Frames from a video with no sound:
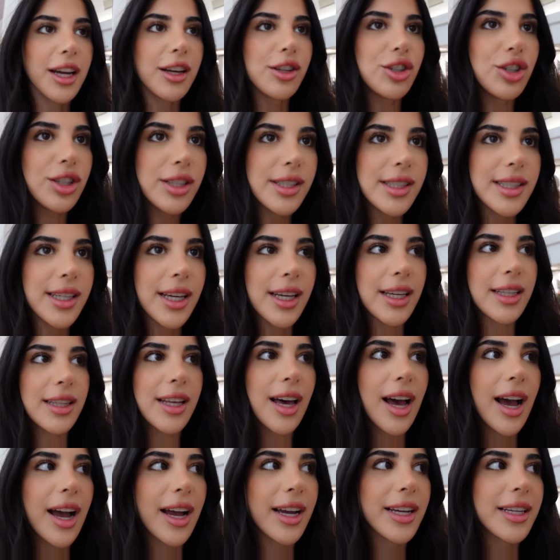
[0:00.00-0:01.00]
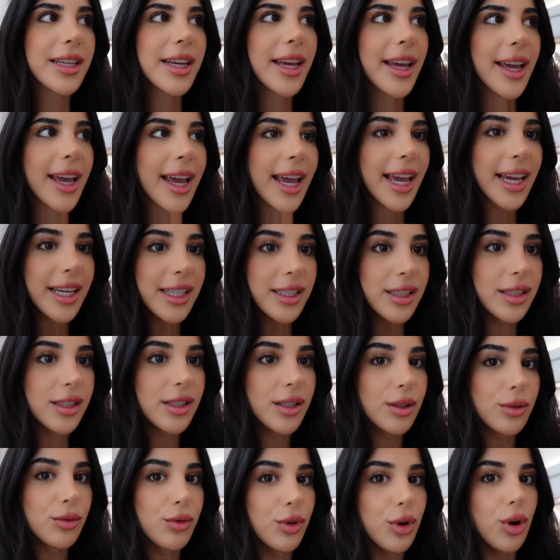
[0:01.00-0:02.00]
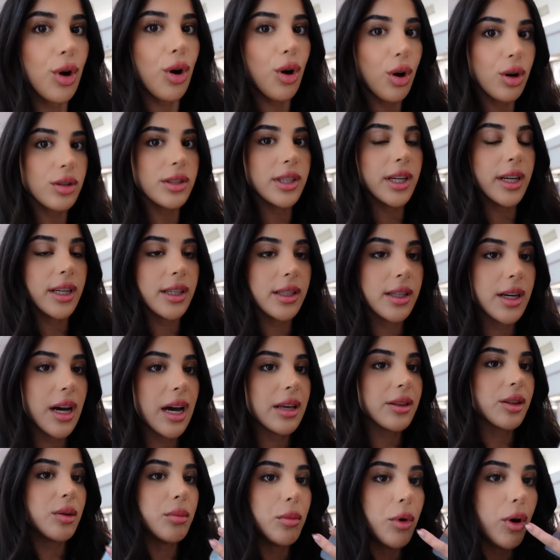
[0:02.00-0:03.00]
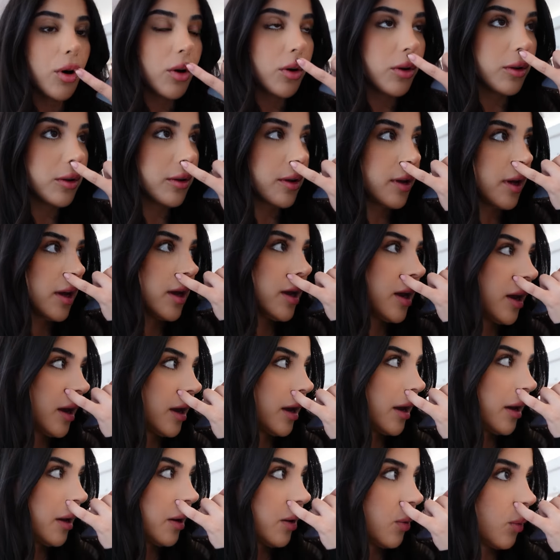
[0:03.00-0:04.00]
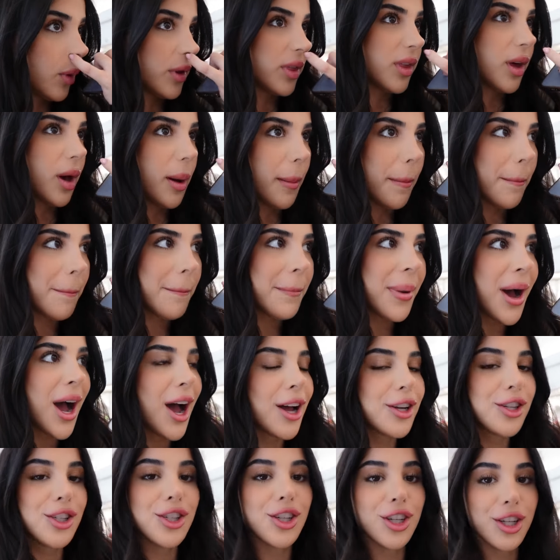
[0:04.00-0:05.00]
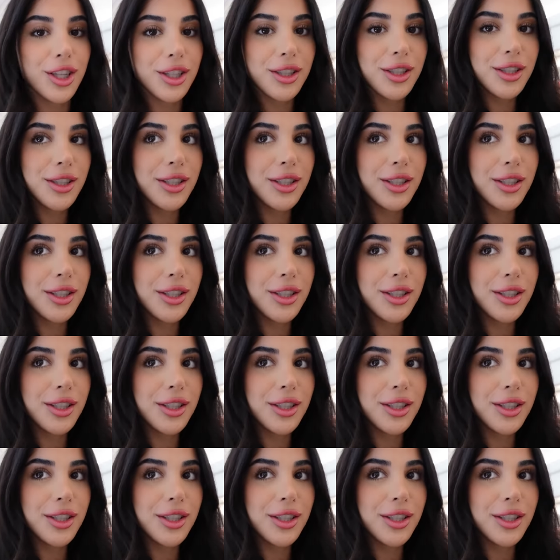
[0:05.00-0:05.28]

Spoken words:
I just say that I hate recording at the mall with a passion.